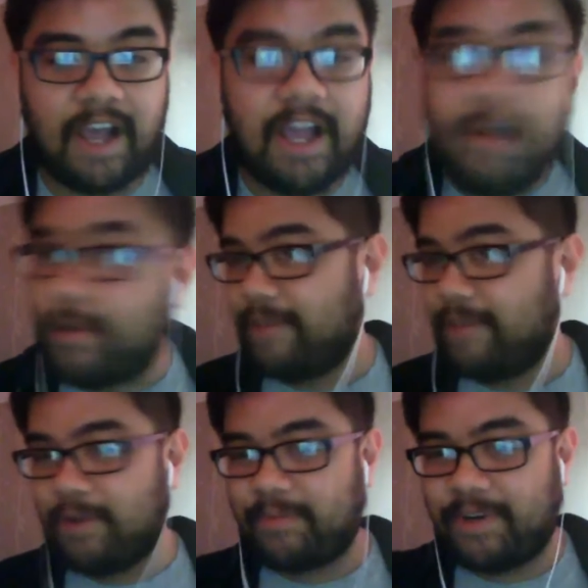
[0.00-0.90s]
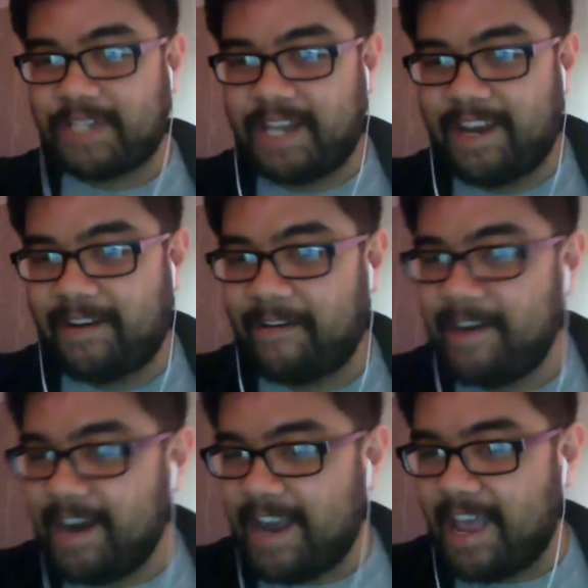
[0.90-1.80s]
we only have one person here
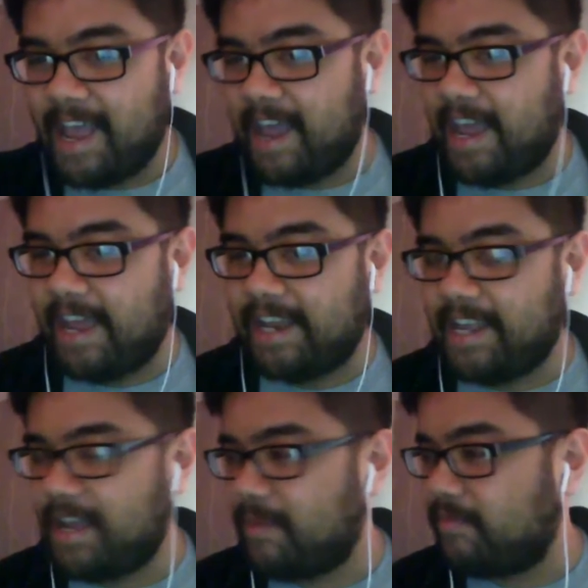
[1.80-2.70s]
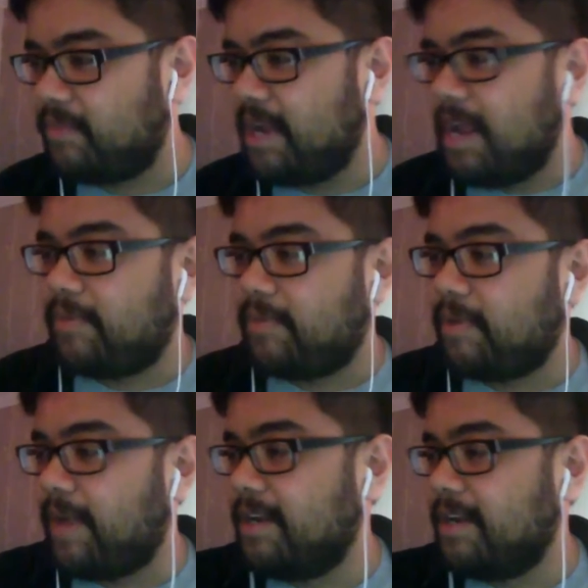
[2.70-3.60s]
and
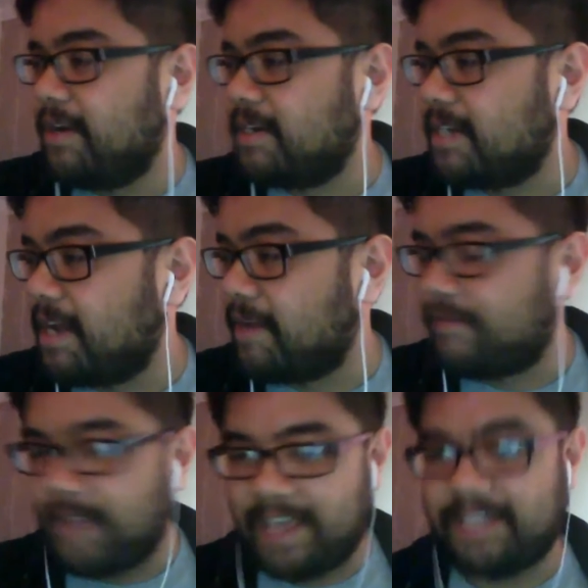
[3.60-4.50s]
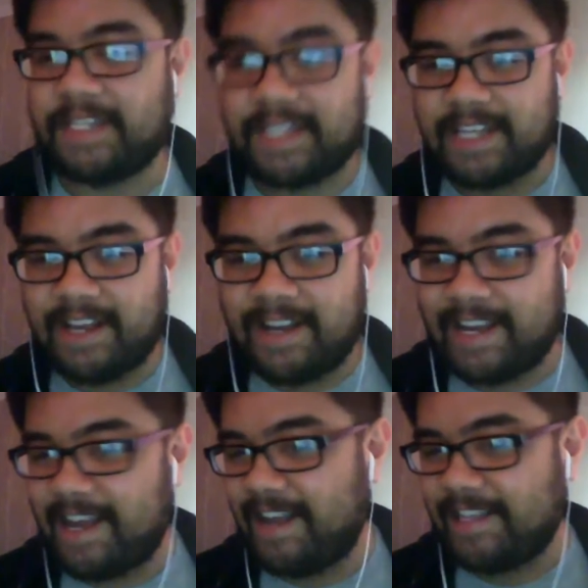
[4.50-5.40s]
perennial face
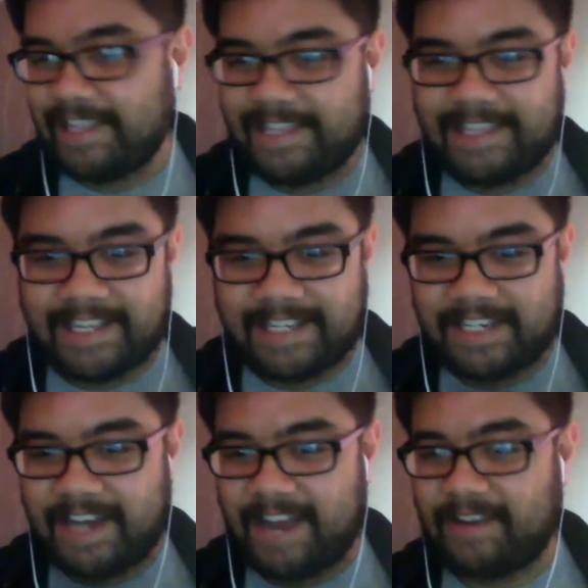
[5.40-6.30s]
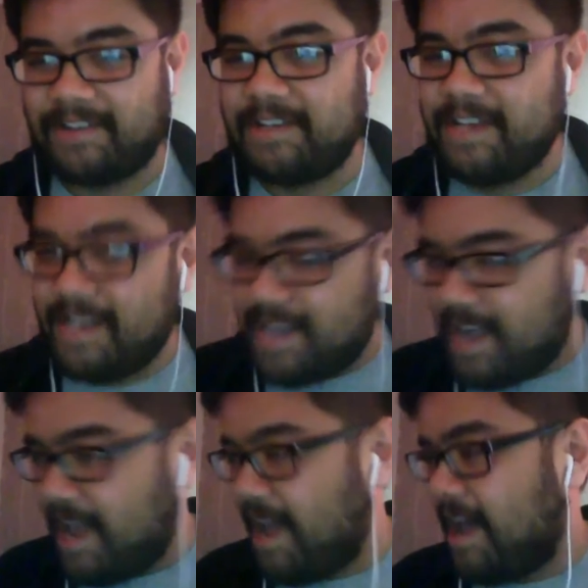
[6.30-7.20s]
on this channel.
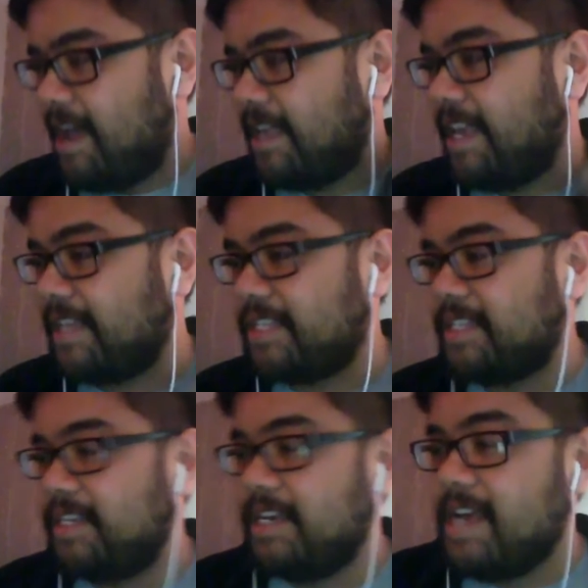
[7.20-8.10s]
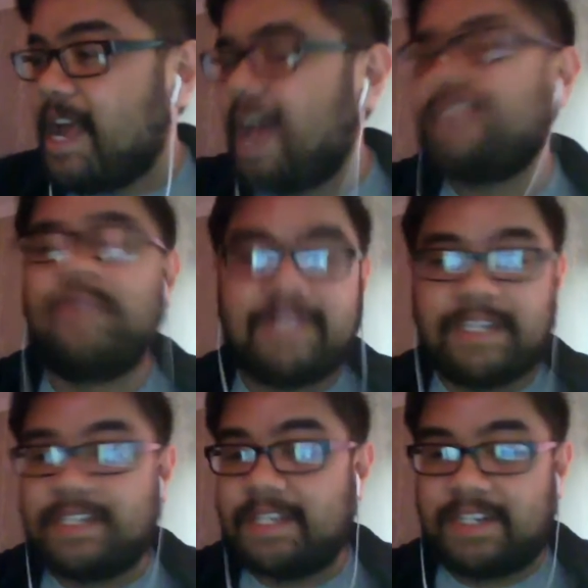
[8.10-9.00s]
I guess. You know what? Let's
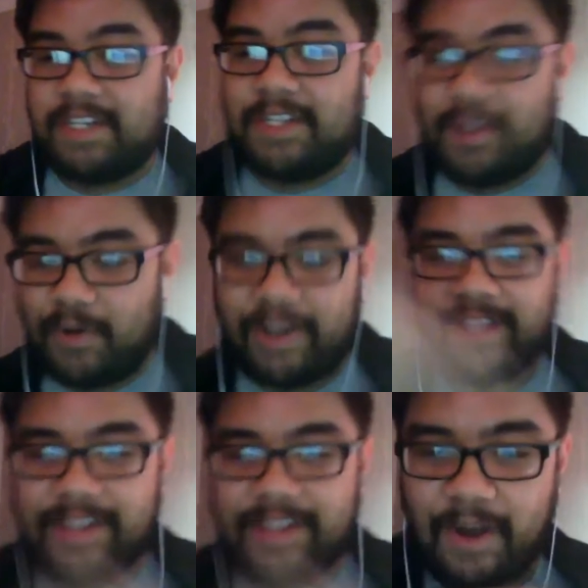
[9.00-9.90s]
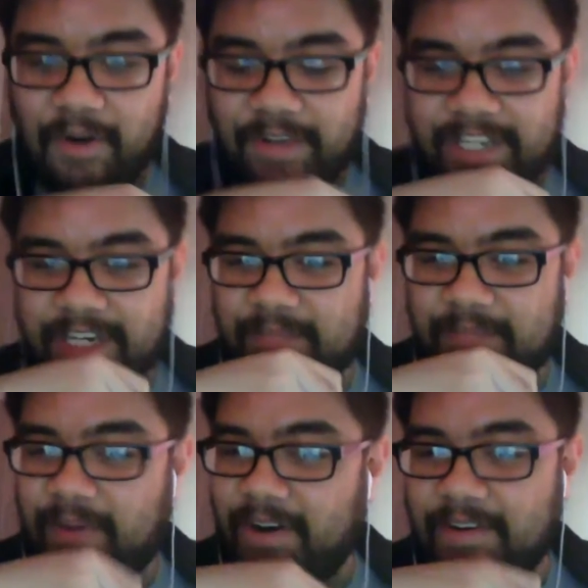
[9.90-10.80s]
just do it. It's just part
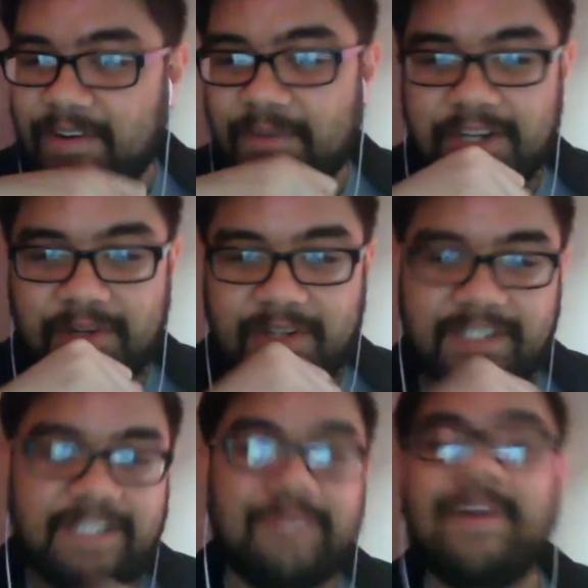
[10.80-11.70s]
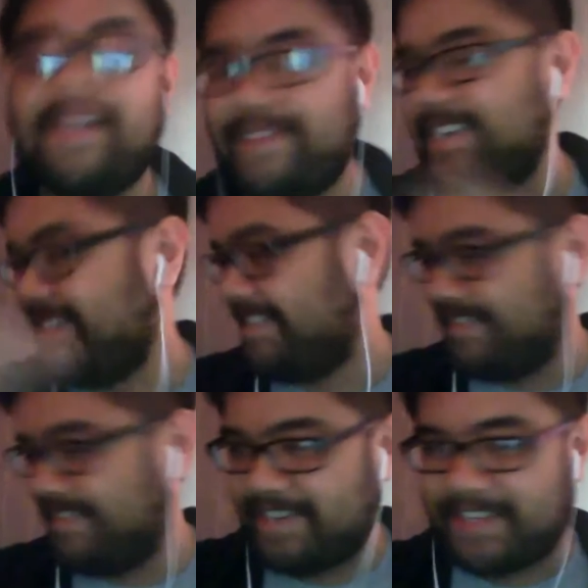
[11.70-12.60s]
of the ritual. Do you want to introduce
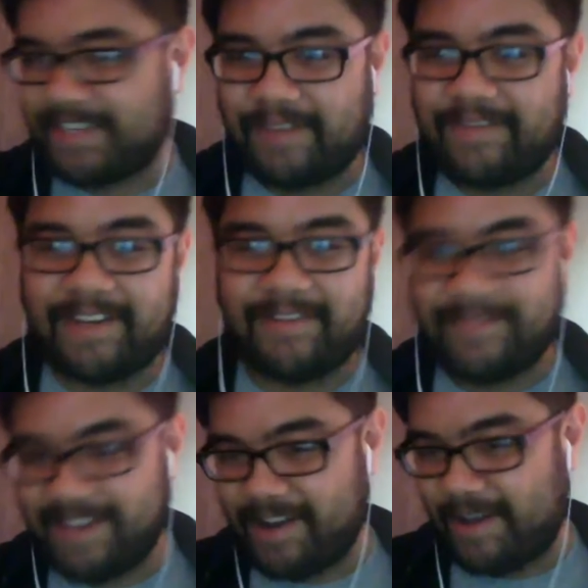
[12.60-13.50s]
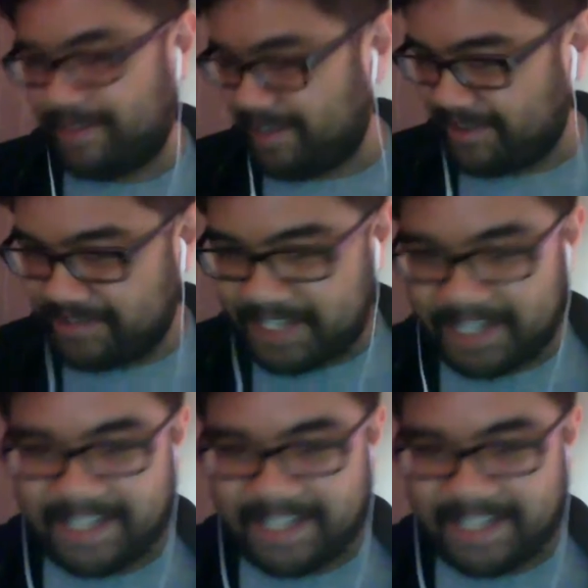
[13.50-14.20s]
yourself? You know how it goes.